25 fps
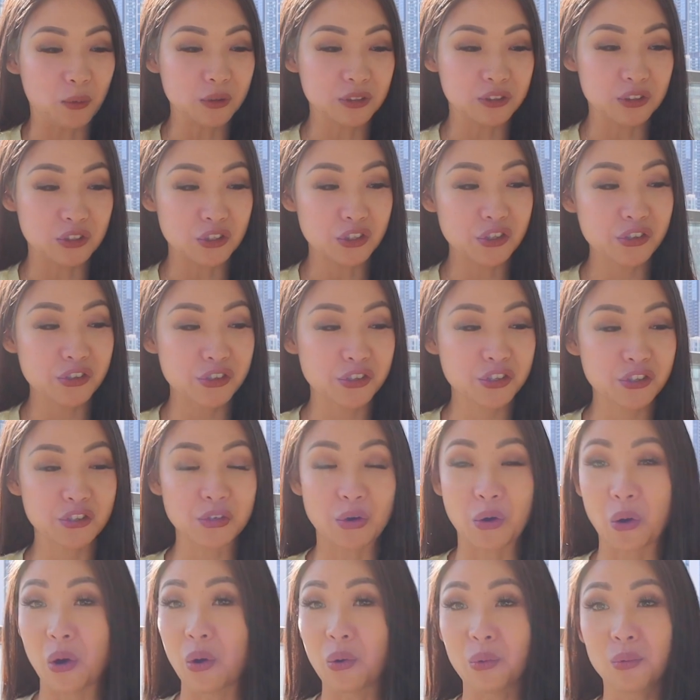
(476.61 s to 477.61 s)
wasn't too
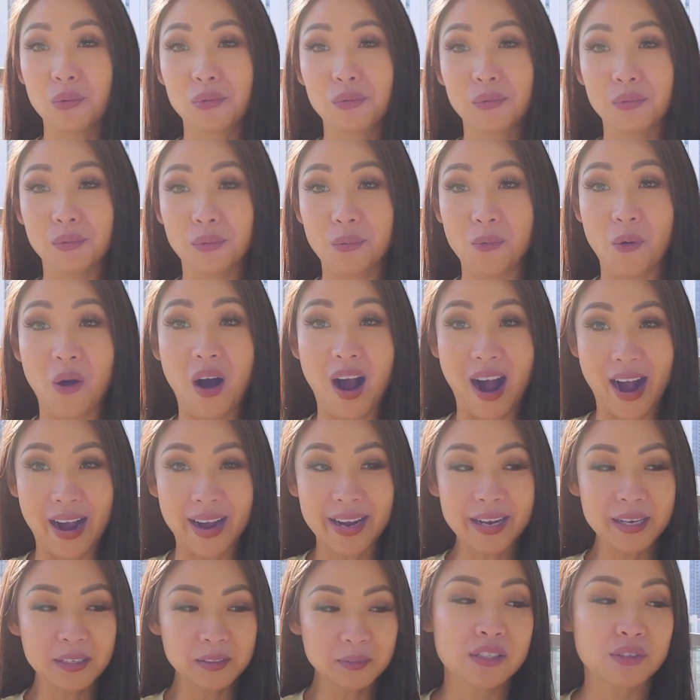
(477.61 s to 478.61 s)
sure why.